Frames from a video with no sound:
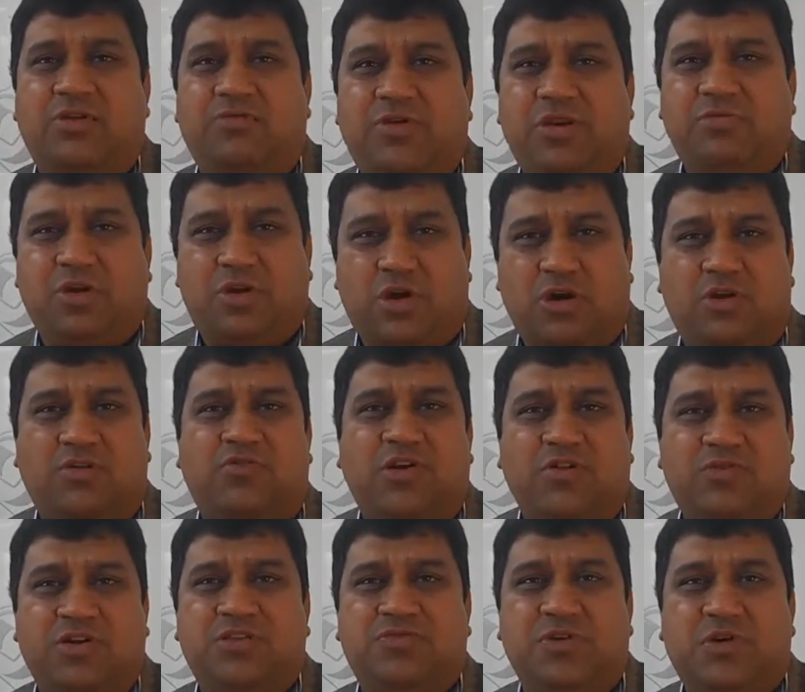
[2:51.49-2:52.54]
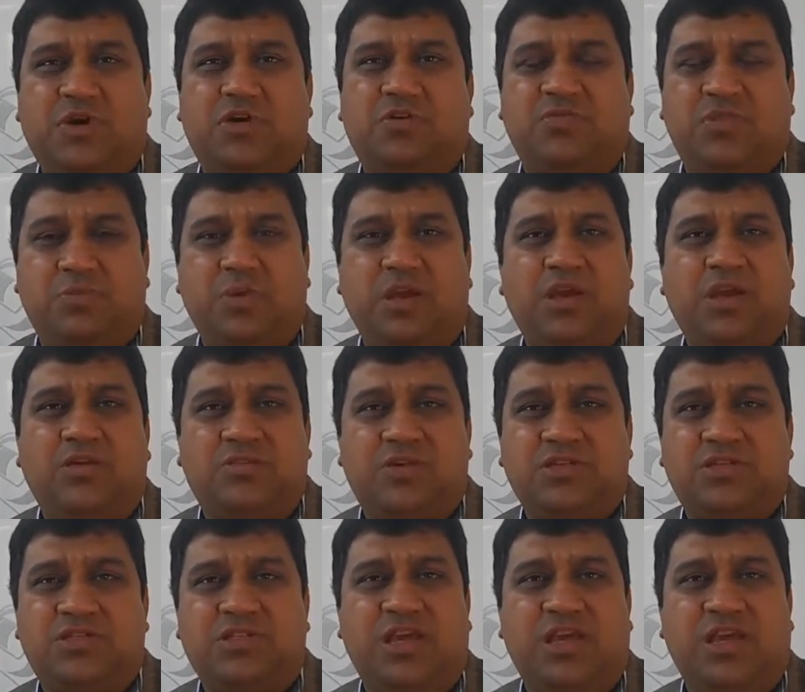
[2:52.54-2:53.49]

when we talk of rivers, we talk of the big rivers,